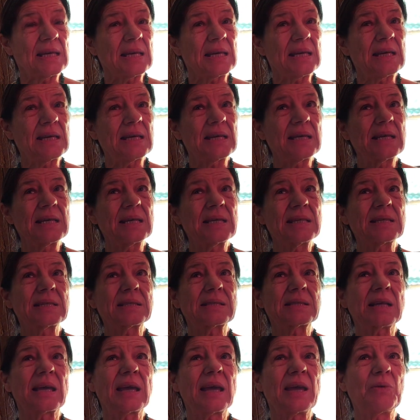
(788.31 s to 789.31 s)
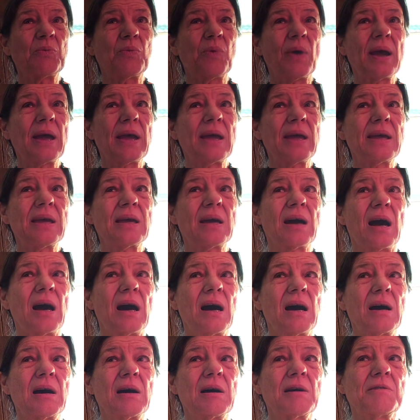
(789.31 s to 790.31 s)
It is a way
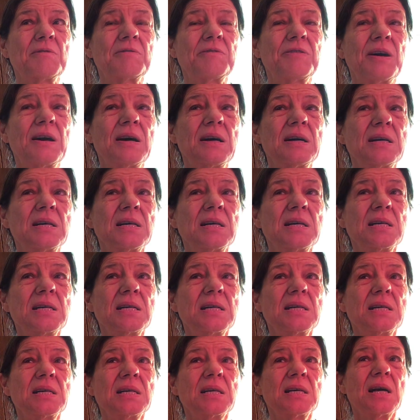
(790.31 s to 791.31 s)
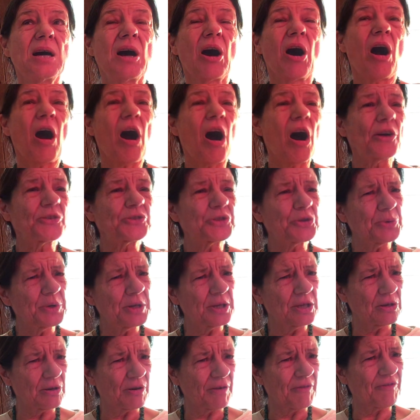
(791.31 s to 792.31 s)
of altering
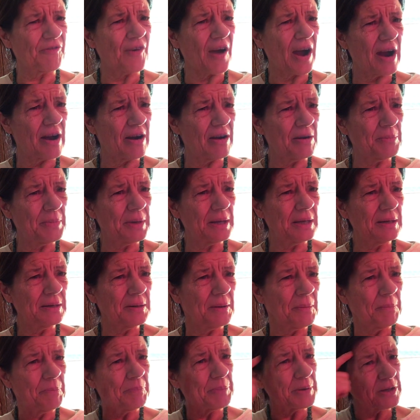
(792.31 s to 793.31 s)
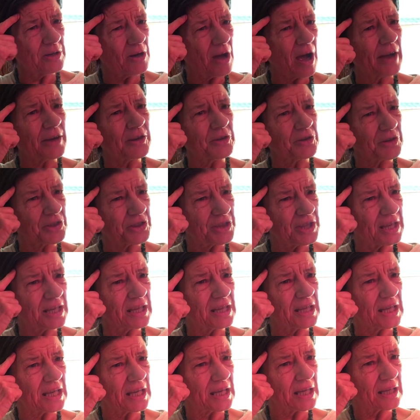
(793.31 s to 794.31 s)
your environment, but not your
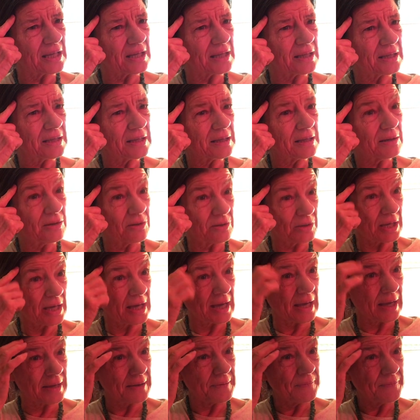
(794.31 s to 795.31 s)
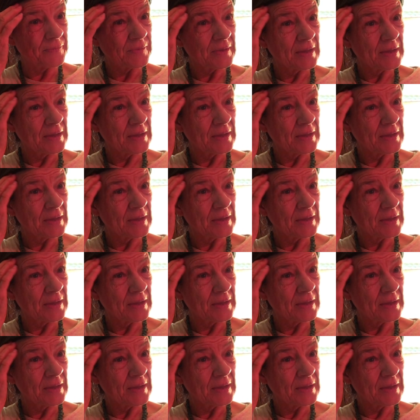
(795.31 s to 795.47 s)
thinking, okay?